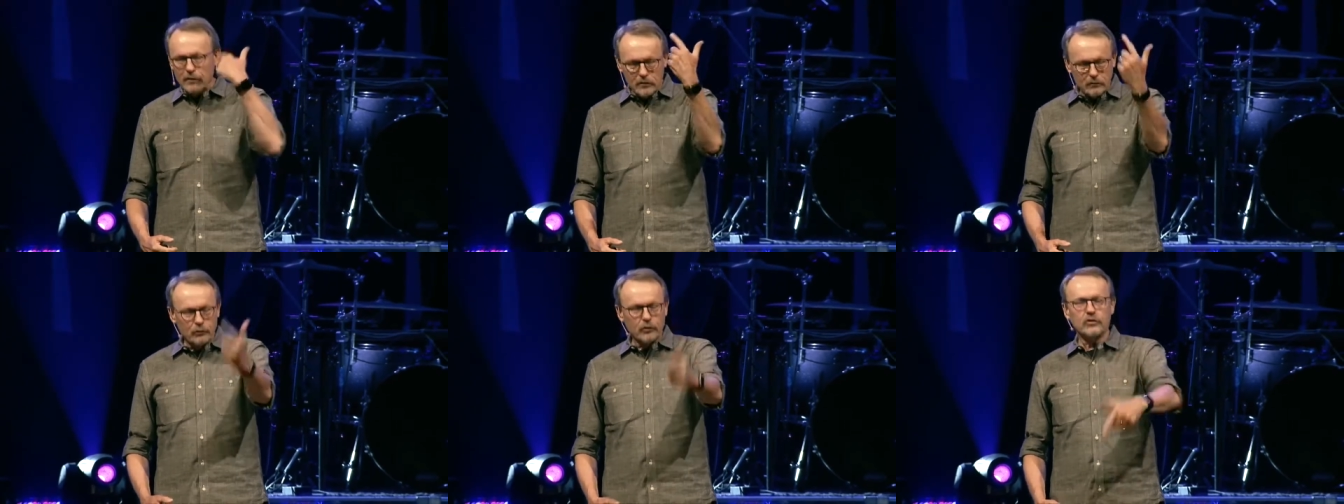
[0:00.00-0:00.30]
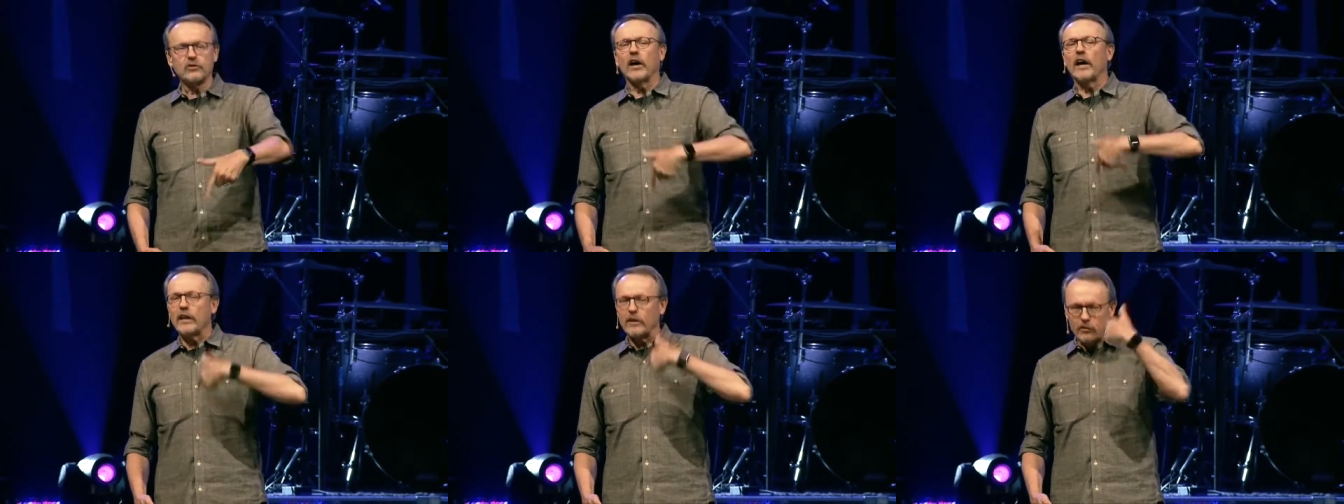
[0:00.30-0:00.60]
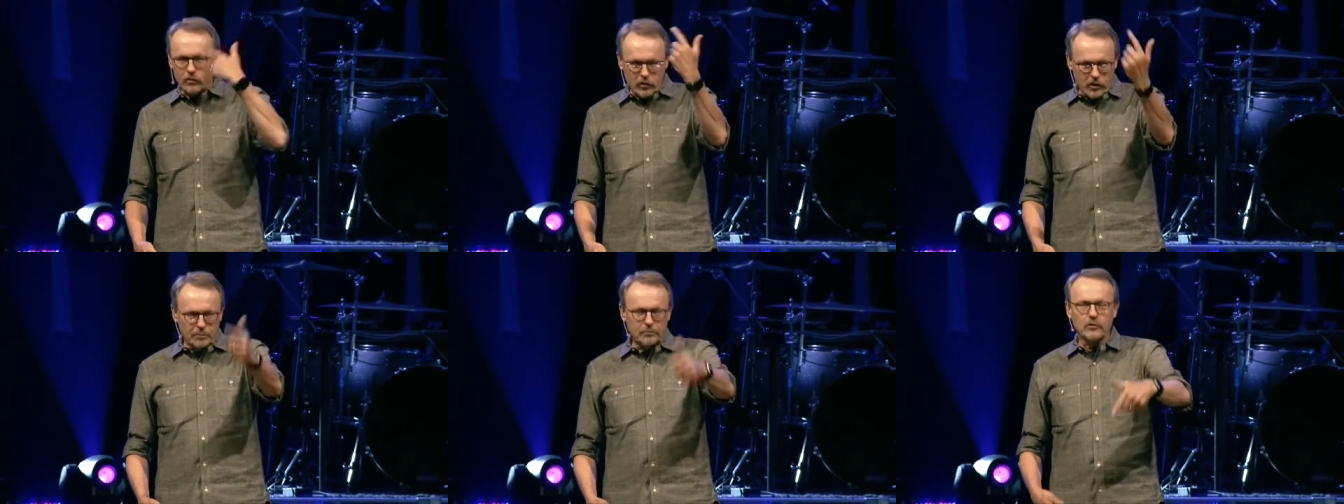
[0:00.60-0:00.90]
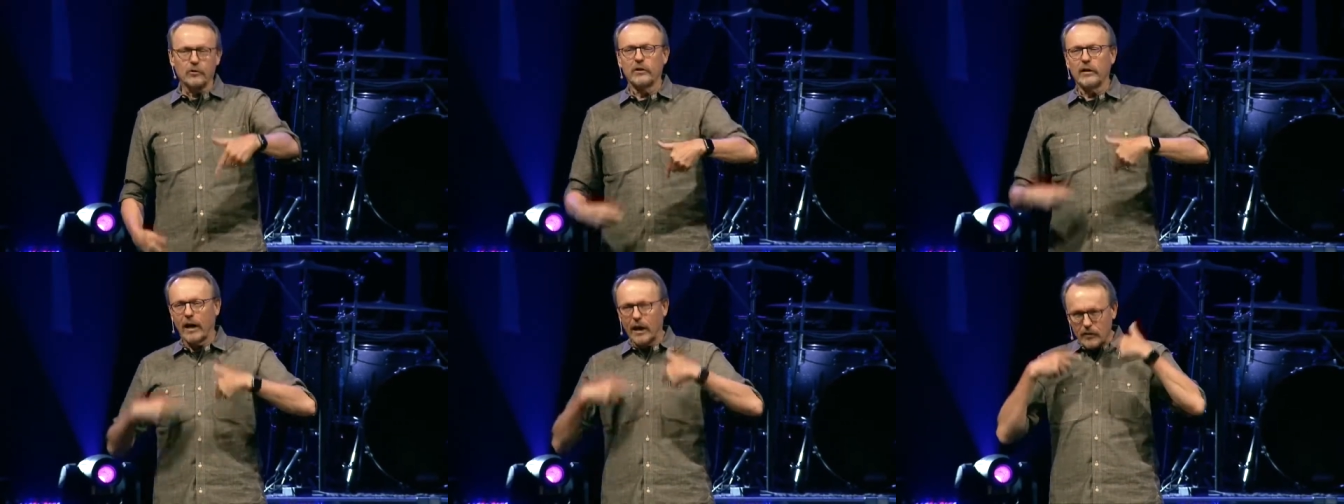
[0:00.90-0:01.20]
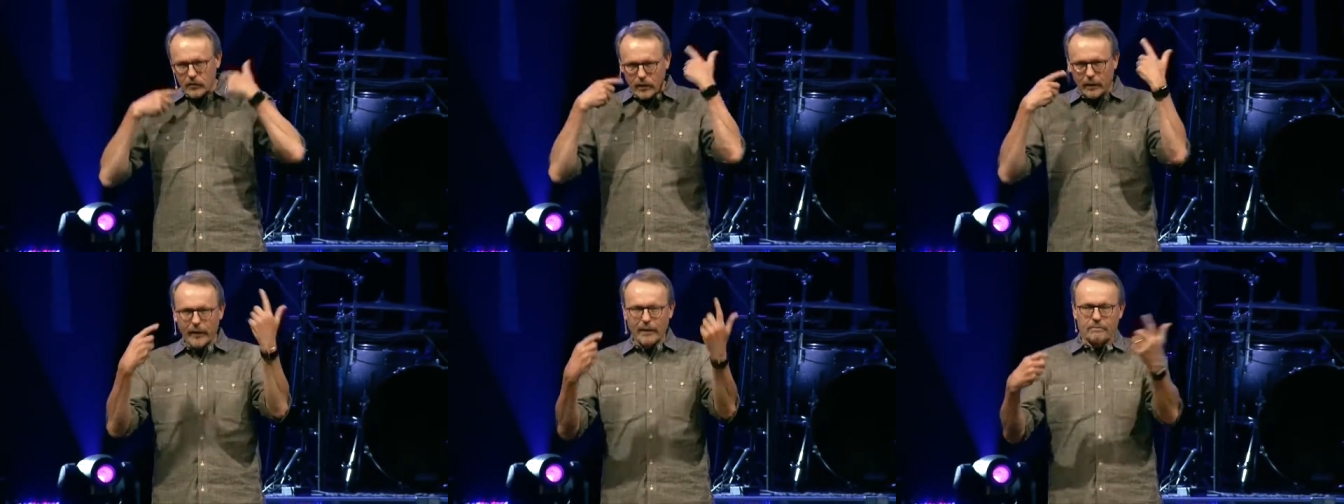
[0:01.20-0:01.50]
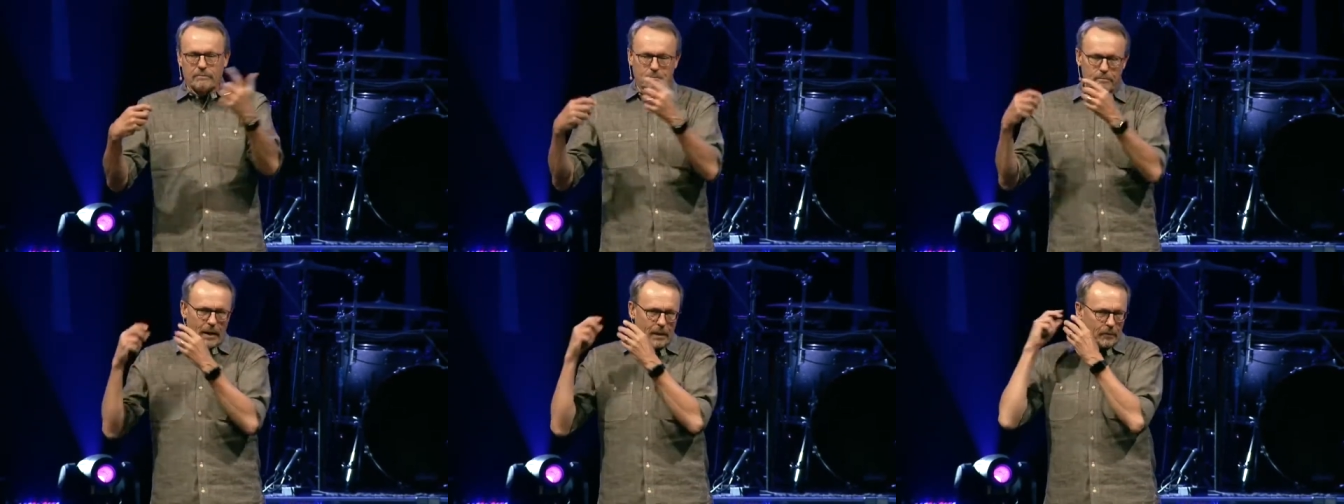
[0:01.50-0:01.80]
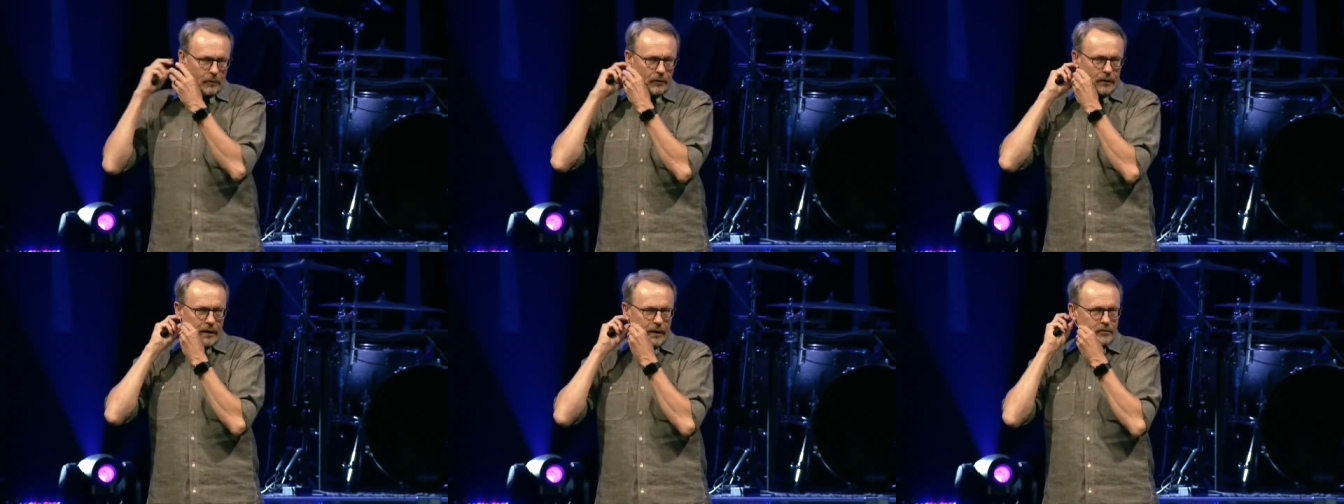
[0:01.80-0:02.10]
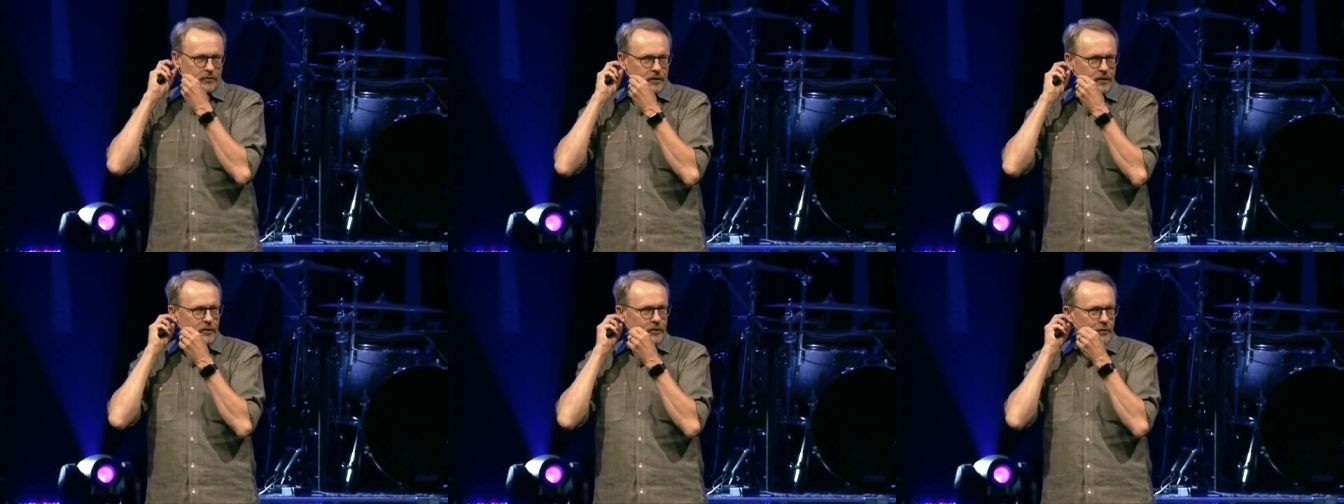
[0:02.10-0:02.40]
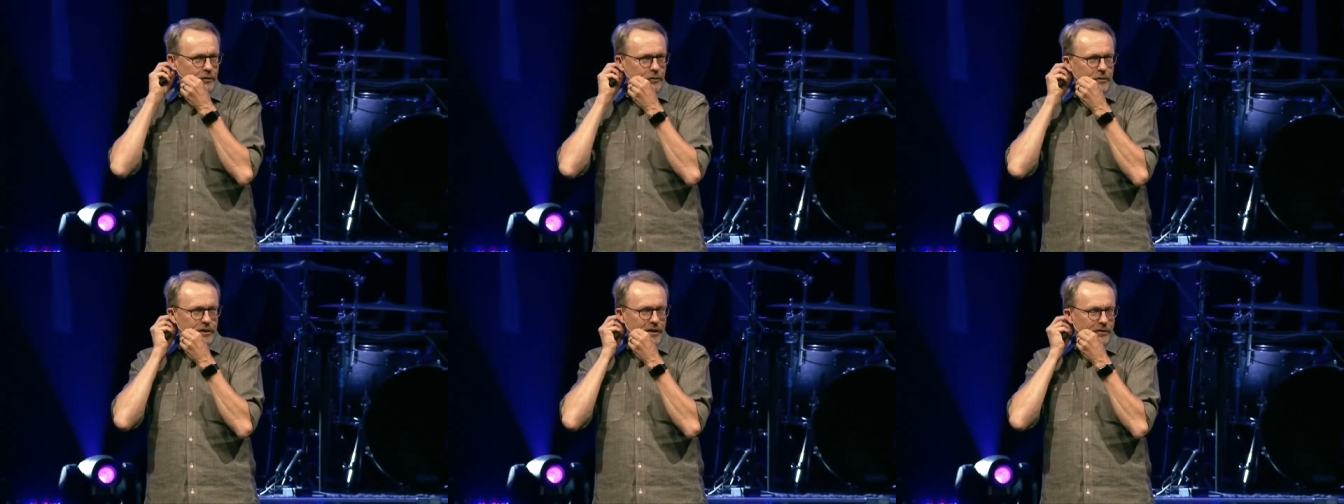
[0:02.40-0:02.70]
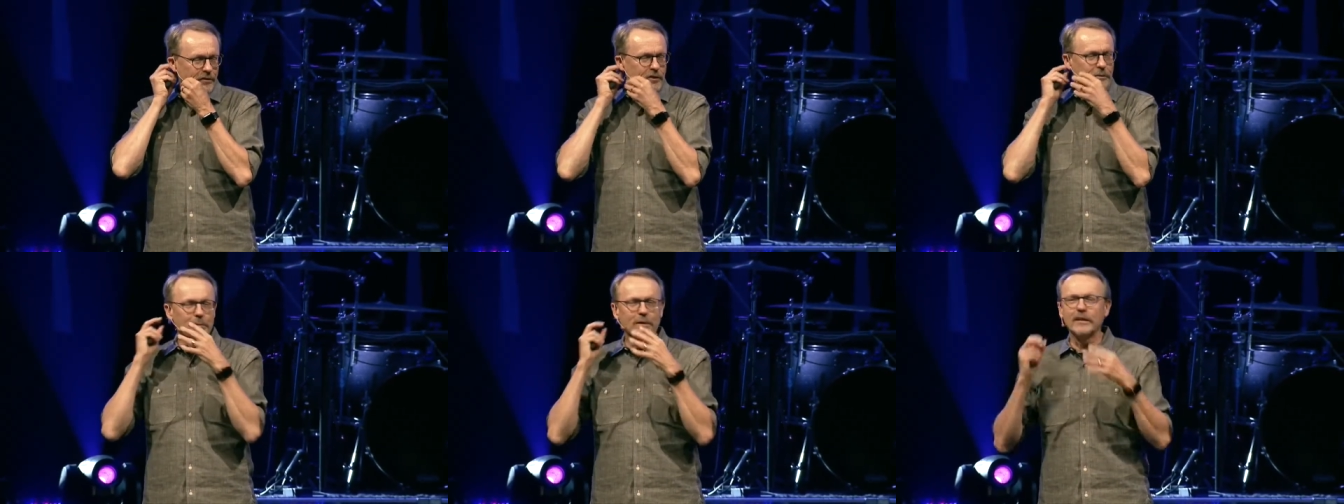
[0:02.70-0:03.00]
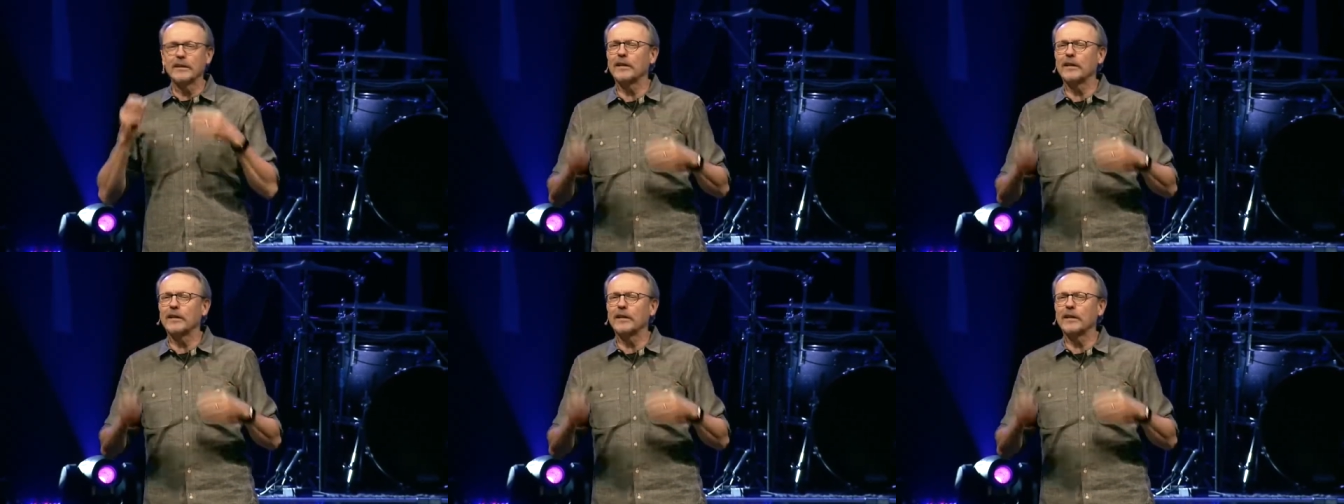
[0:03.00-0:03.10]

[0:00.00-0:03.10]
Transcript: recite scripture, and that's how I'm memorizing the New Testament.